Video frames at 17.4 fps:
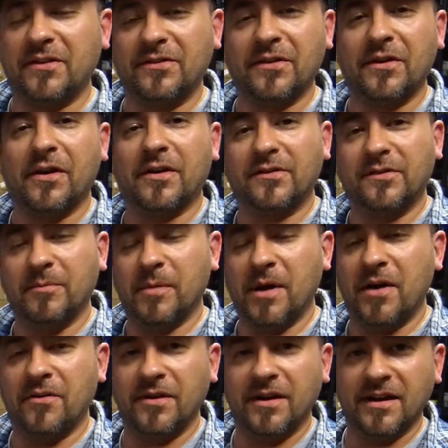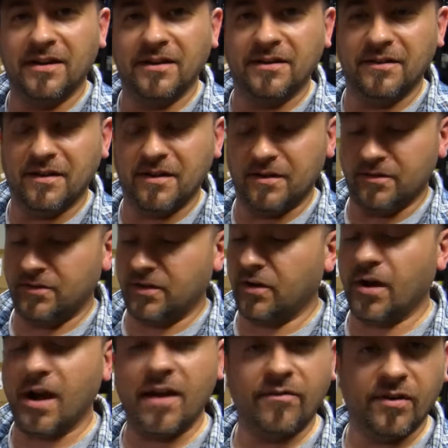talks about in
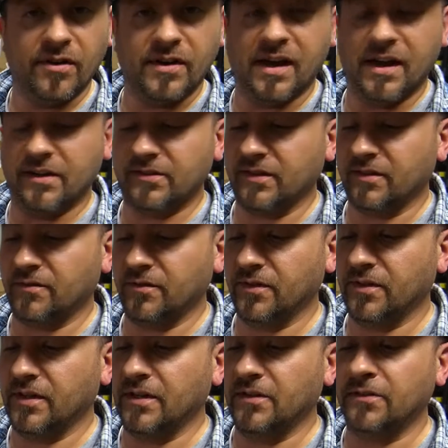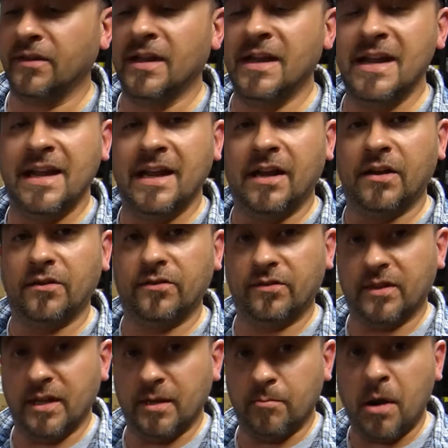their advertising for these
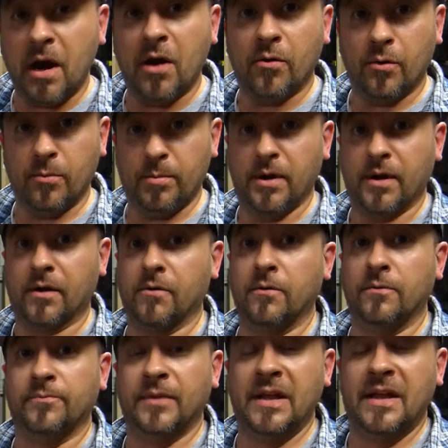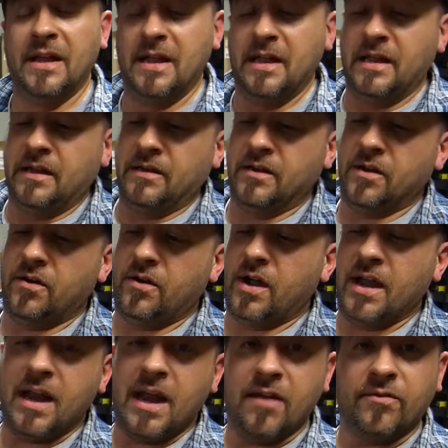is the power pickle. Now,
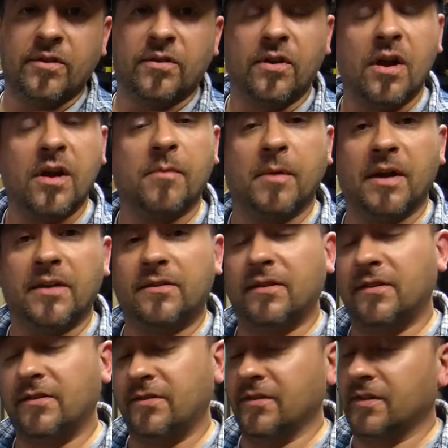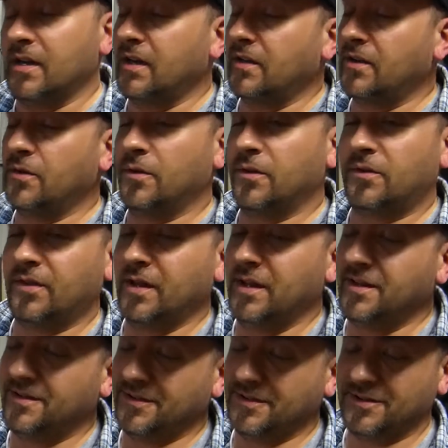I have to talk about this, and I know it
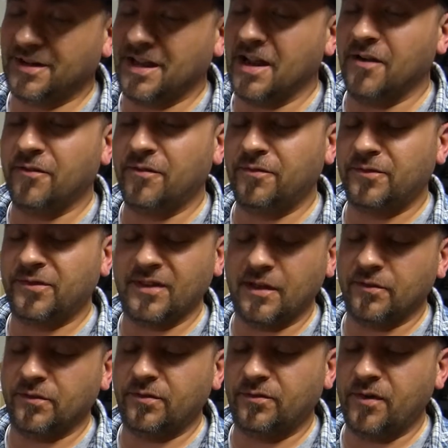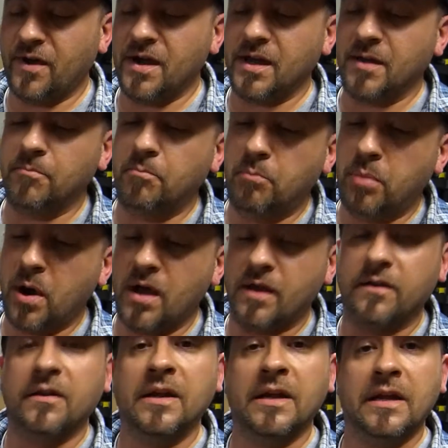kind of sounds funny,
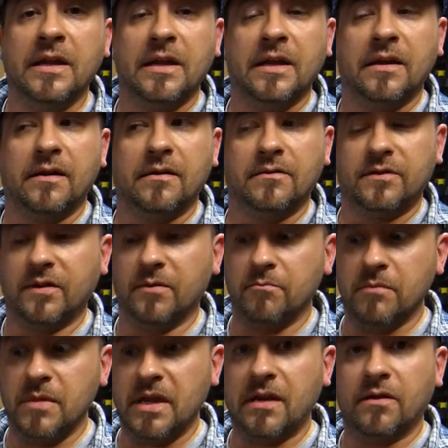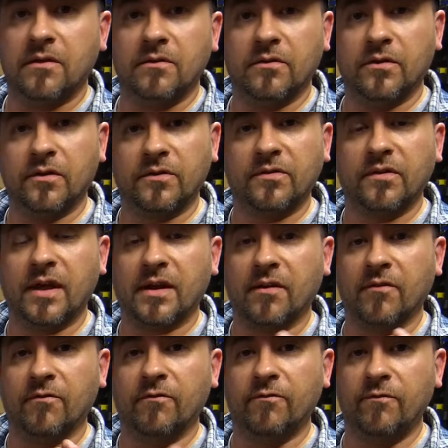but to me it looks like
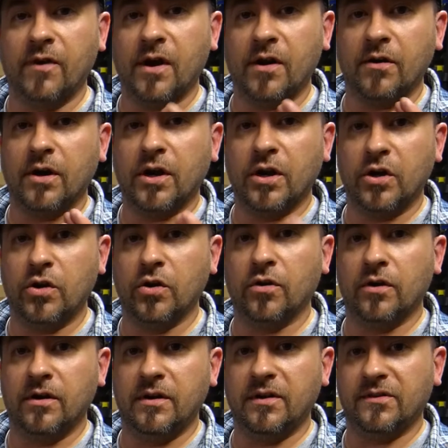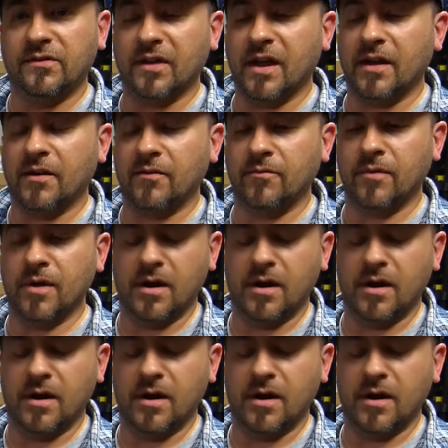a very good design